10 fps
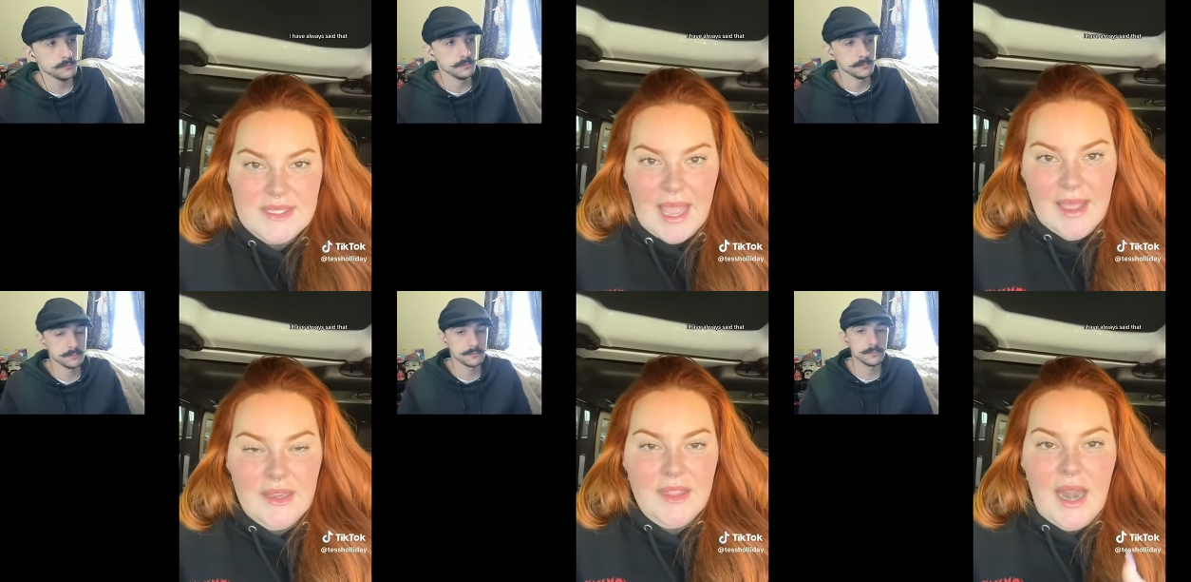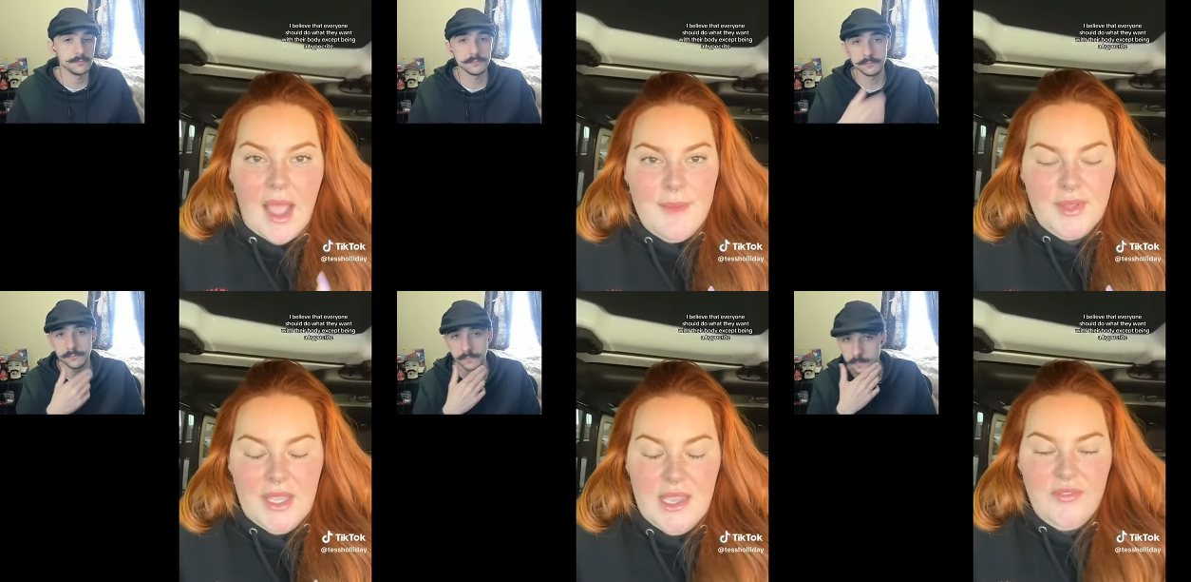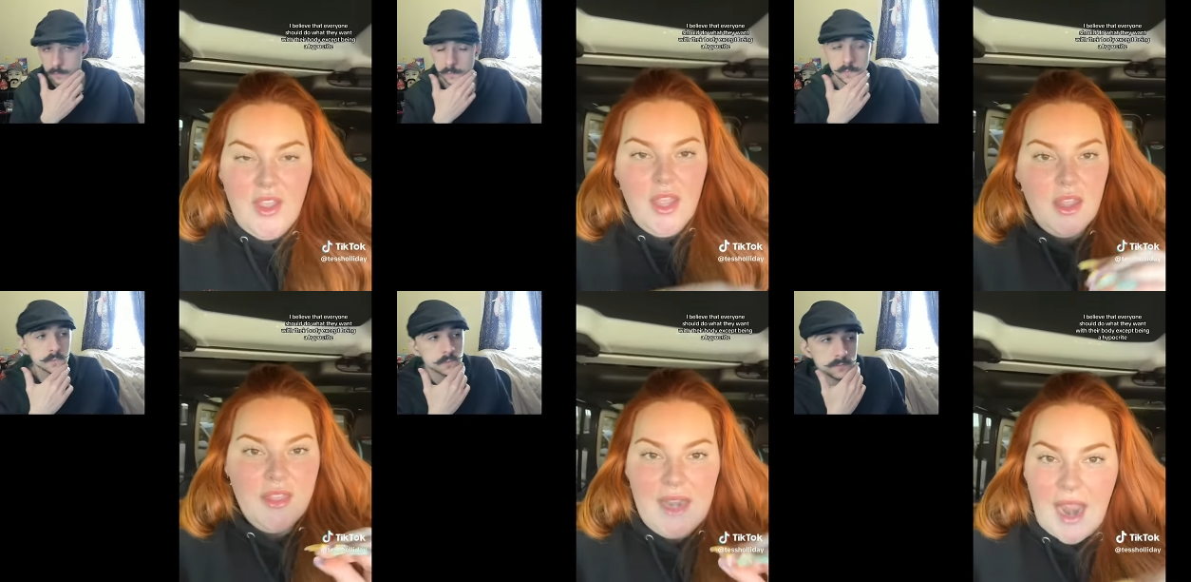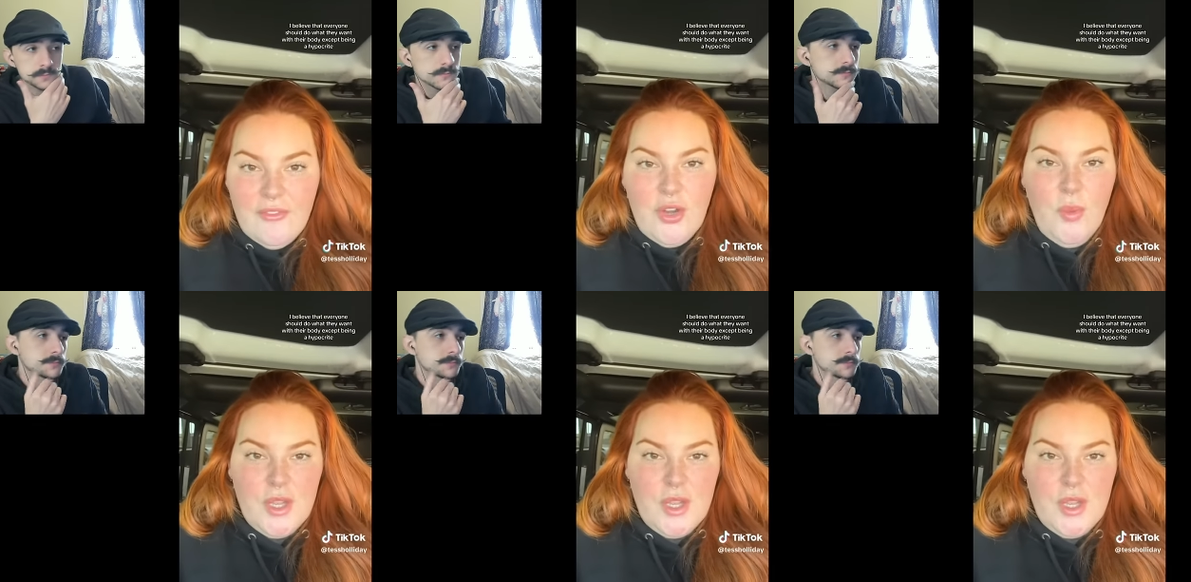Speaker 1: said that I believe that everyone